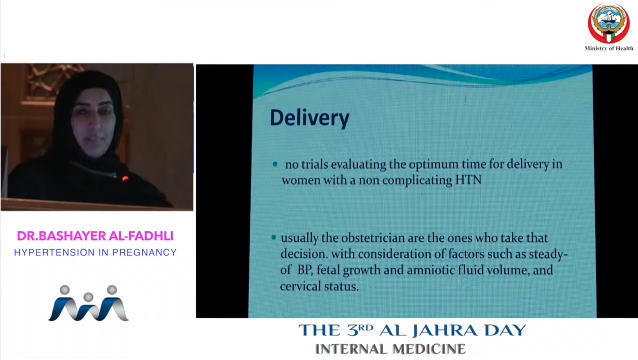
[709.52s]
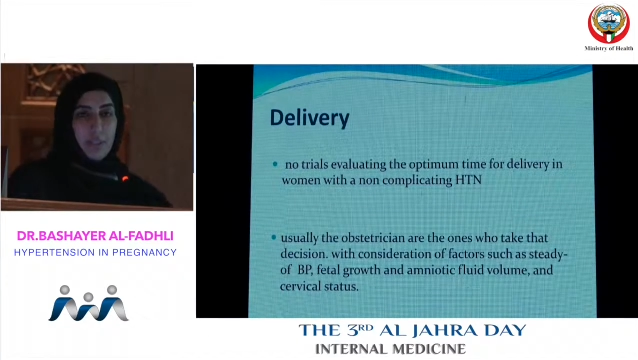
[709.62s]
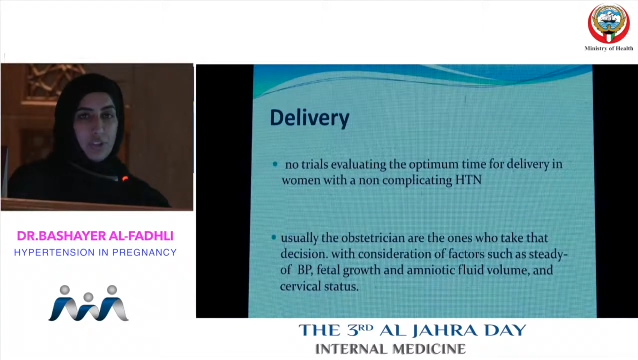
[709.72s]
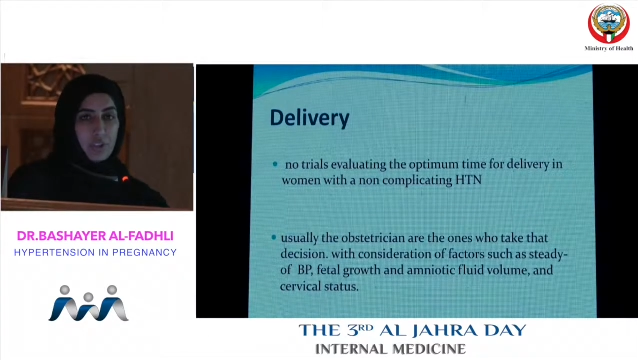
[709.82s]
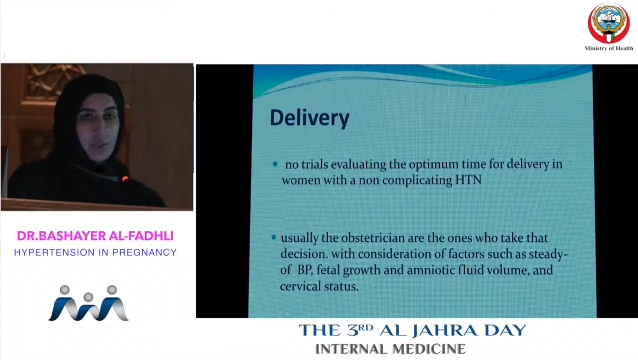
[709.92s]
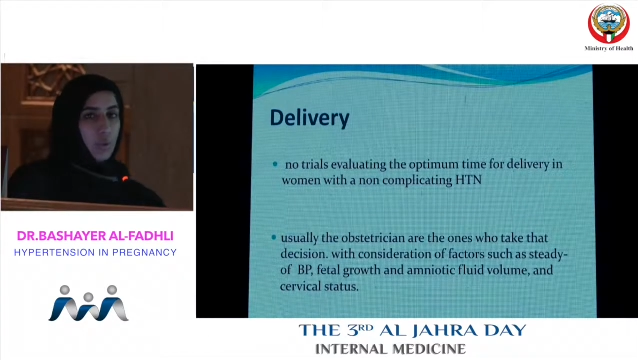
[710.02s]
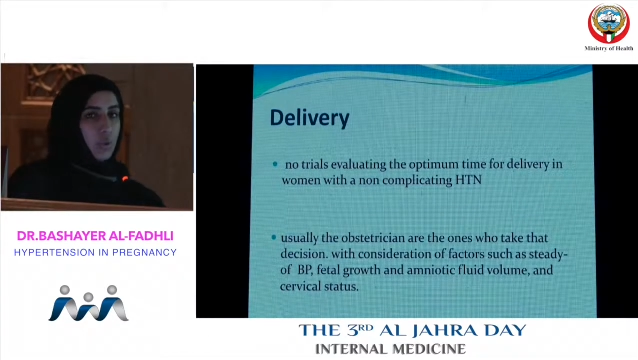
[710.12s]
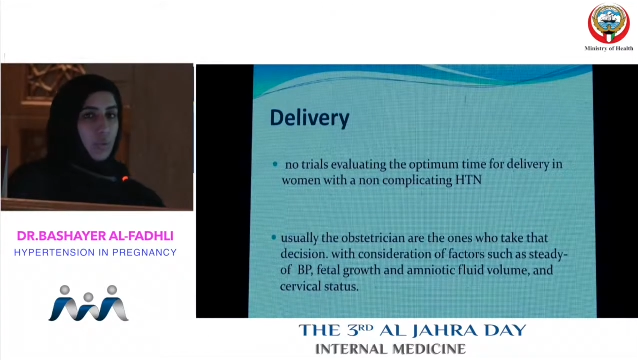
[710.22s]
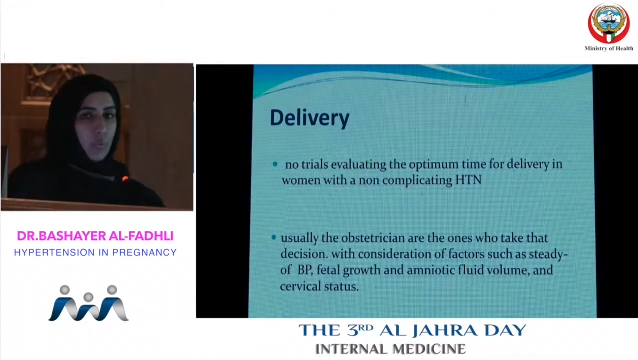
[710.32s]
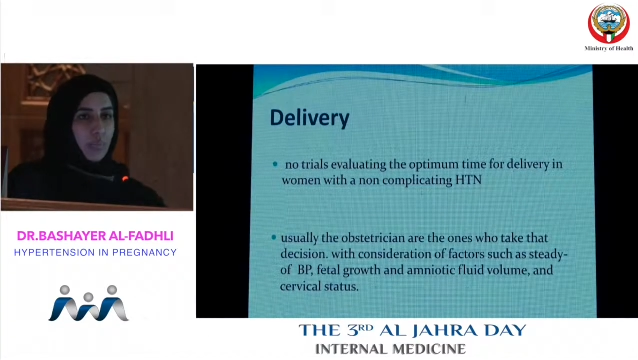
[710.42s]
the patient?
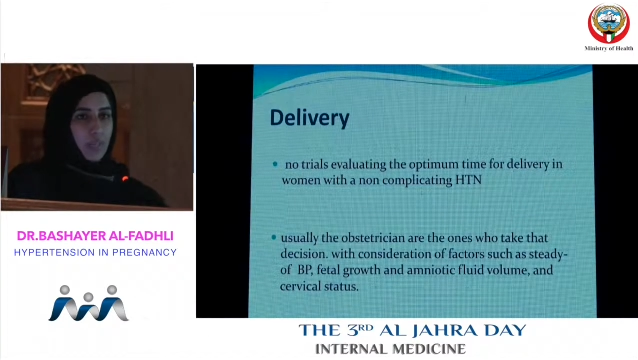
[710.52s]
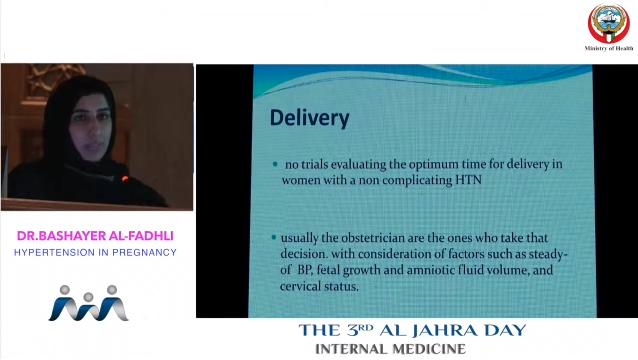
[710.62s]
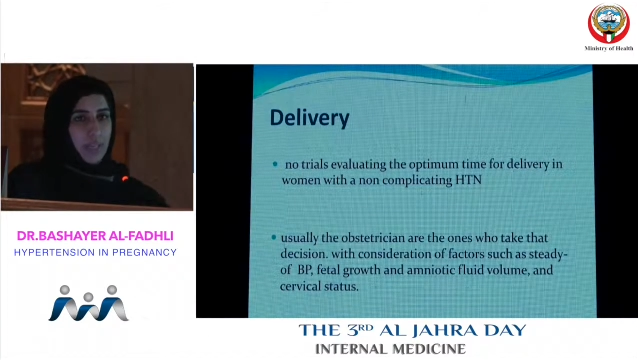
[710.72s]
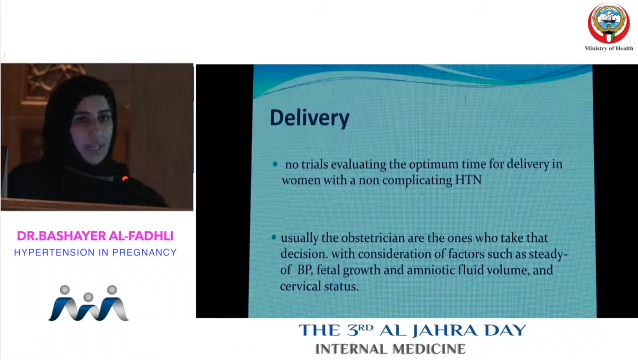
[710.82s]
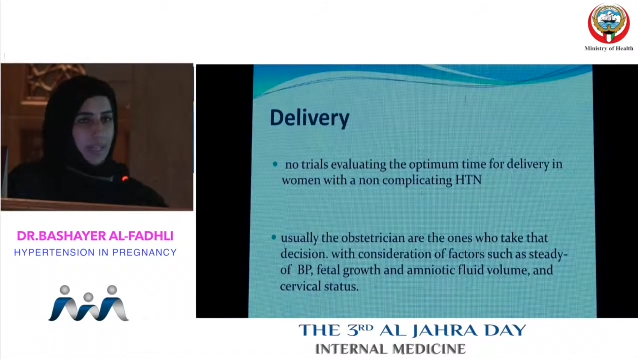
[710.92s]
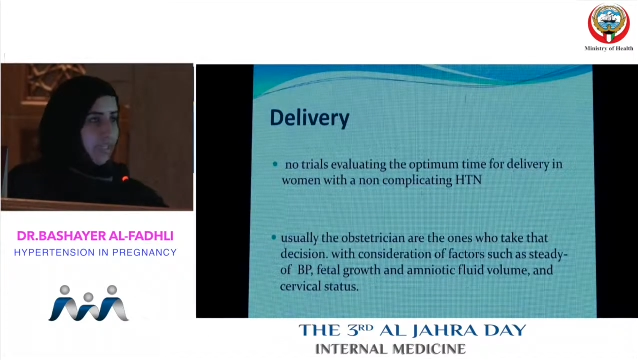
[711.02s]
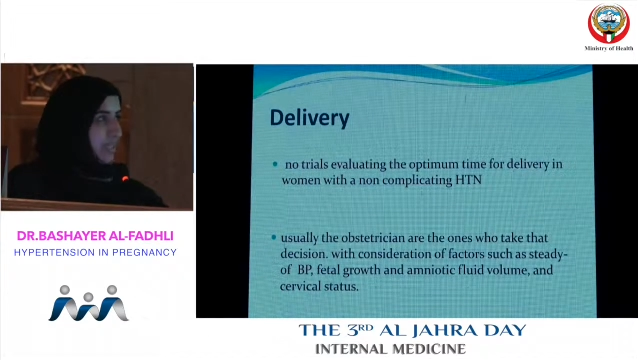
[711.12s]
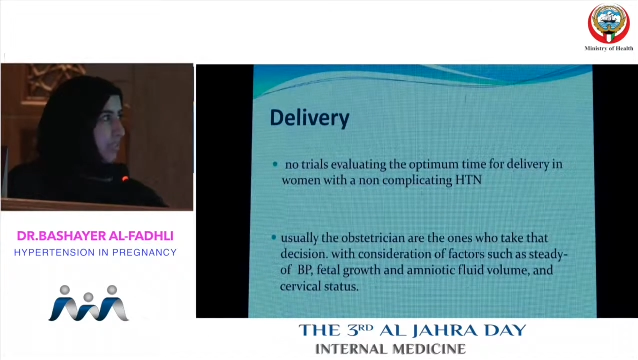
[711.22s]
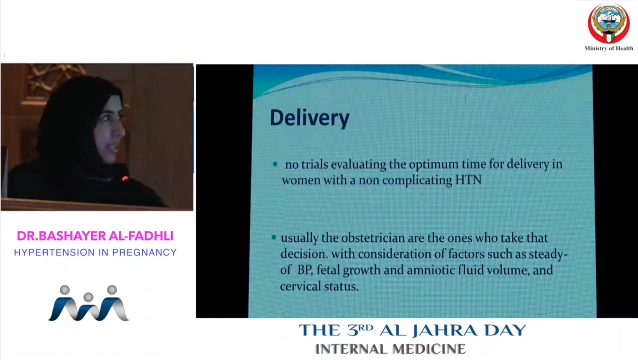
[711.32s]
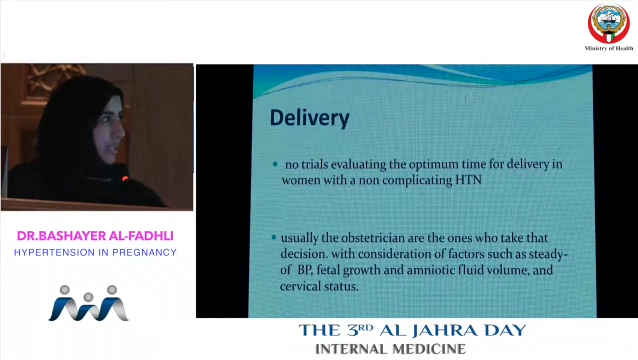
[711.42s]
Also, we don't have
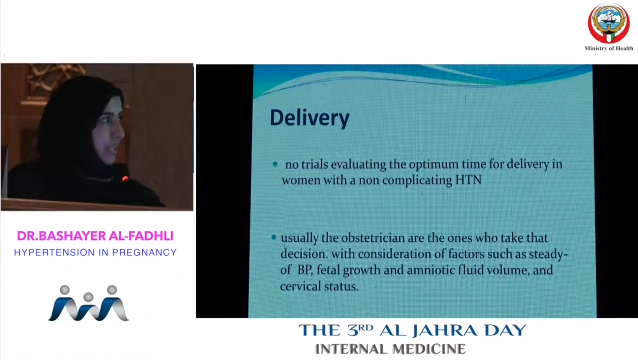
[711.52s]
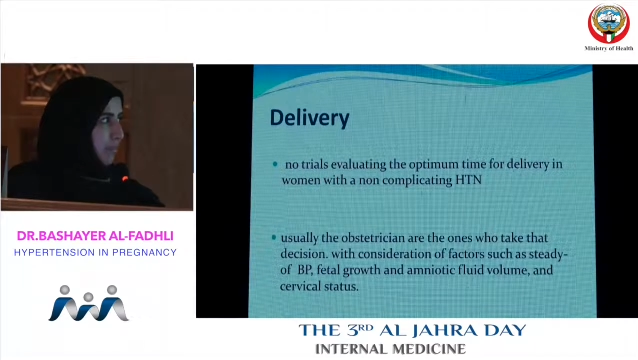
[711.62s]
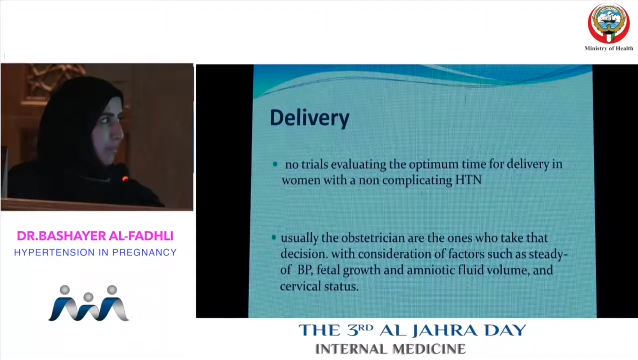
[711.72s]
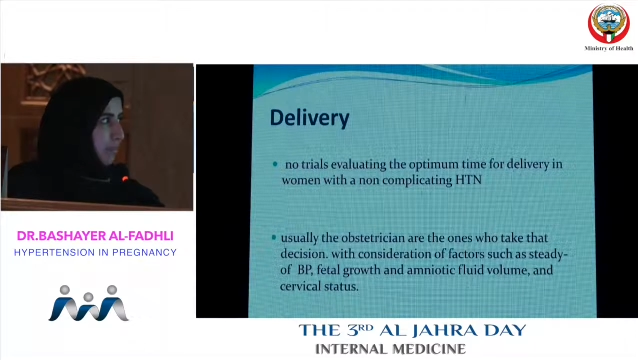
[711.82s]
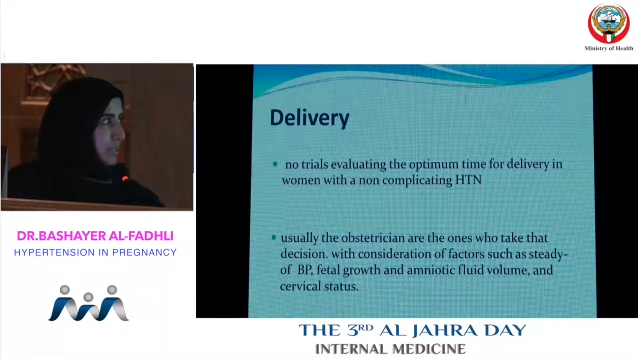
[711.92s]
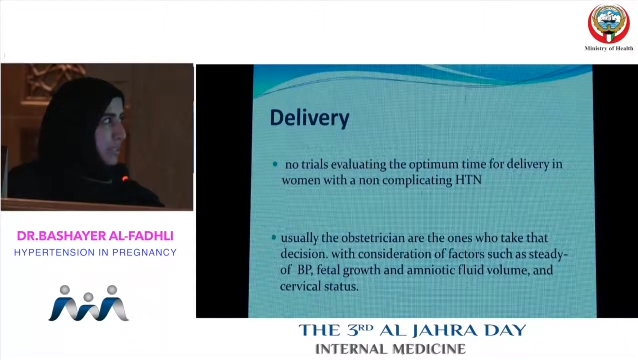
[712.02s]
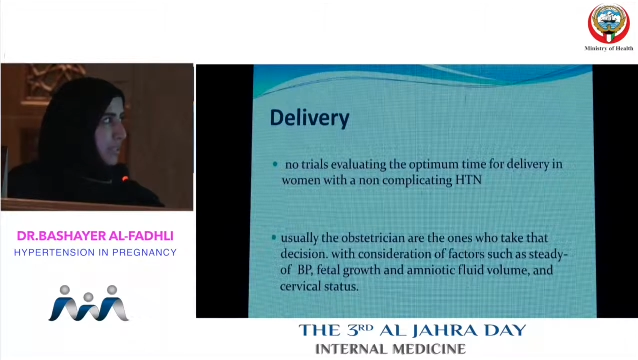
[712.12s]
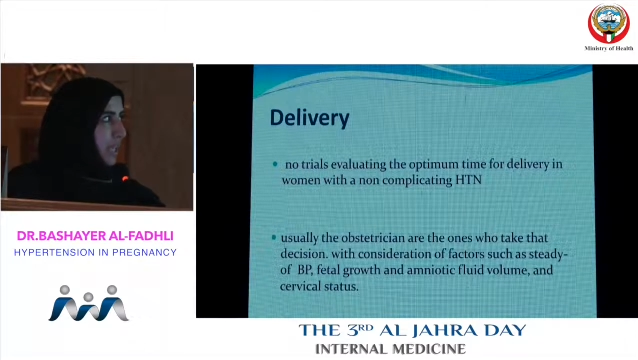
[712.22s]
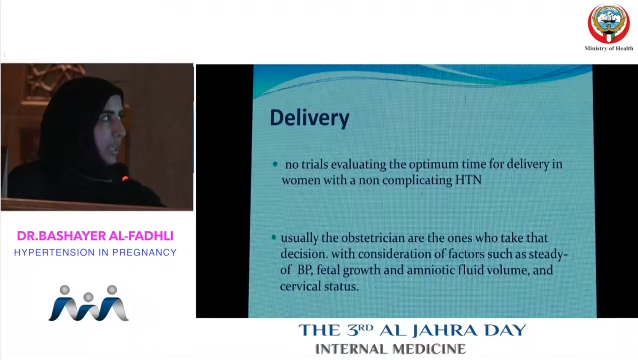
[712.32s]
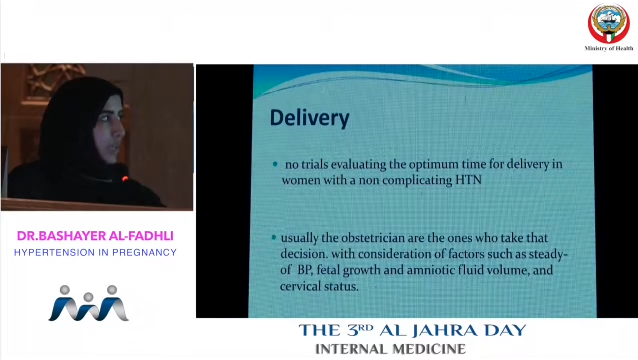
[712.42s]
any trials about this.